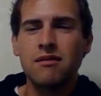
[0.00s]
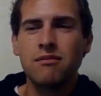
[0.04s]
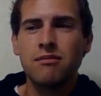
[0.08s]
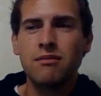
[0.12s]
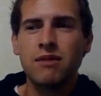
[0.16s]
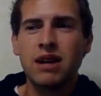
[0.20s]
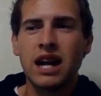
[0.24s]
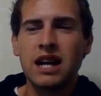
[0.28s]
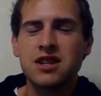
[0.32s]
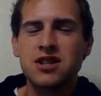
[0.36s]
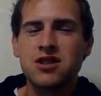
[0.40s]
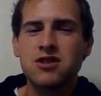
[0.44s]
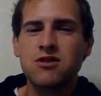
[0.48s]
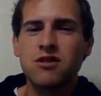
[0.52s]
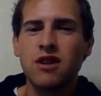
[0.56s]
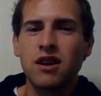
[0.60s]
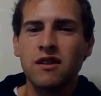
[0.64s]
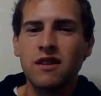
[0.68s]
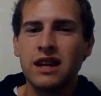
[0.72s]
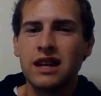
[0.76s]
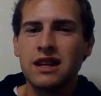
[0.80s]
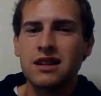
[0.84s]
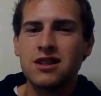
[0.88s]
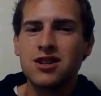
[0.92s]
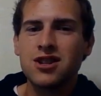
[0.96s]
Kind of
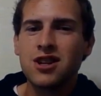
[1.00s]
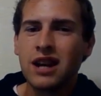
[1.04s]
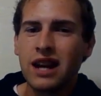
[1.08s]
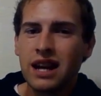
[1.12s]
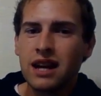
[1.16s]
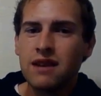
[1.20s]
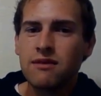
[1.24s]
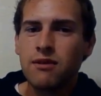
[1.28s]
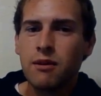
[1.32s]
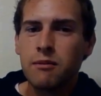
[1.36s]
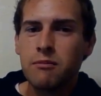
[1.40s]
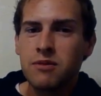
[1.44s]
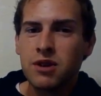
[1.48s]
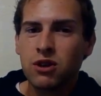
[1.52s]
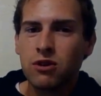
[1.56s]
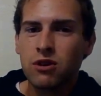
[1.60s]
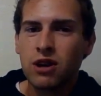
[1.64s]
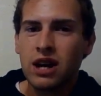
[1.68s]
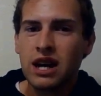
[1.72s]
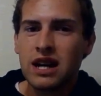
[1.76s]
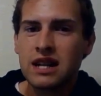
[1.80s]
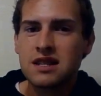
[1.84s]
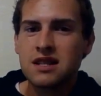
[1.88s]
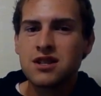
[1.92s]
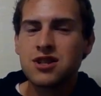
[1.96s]
struggling, should I give up the
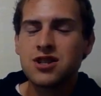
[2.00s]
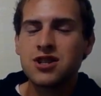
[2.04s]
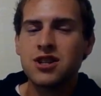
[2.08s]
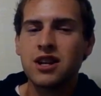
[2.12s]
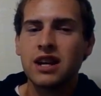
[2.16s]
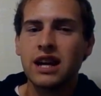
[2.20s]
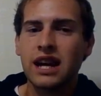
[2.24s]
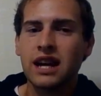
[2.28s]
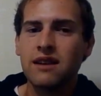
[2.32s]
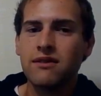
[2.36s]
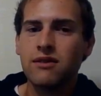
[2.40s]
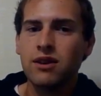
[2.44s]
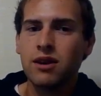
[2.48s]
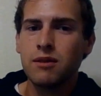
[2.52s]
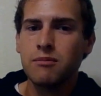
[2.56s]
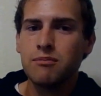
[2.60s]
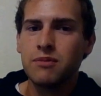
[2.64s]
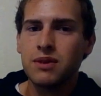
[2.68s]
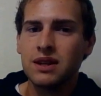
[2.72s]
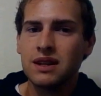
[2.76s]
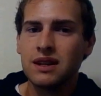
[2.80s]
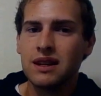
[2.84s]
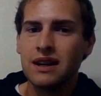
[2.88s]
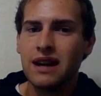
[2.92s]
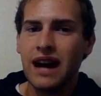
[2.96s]
Crest? Should I give up
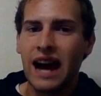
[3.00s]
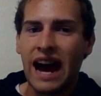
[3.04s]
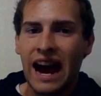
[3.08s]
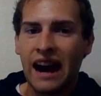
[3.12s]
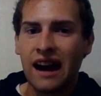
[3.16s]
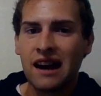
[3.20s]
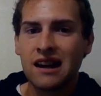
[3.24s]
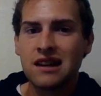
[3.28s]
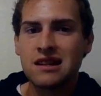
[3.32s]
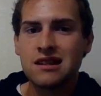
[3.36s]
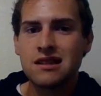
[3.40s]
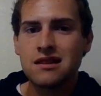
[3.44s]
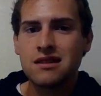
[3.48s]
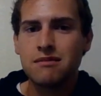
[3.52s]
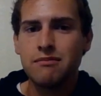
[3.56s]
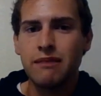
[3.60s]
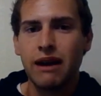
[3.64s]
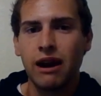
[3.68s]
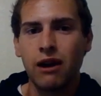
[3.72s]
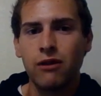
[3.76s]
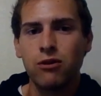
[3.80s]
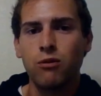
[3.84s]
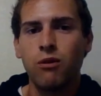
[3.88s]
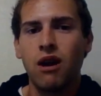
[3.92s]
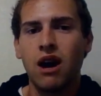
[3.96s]
the Act
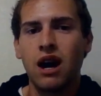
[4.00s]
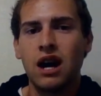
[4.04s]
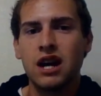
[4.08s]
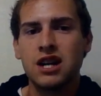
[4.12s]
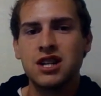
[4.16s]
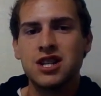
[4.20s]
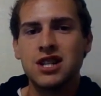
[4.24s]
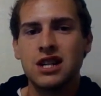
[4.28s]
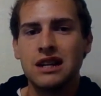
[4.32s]
mouthwash?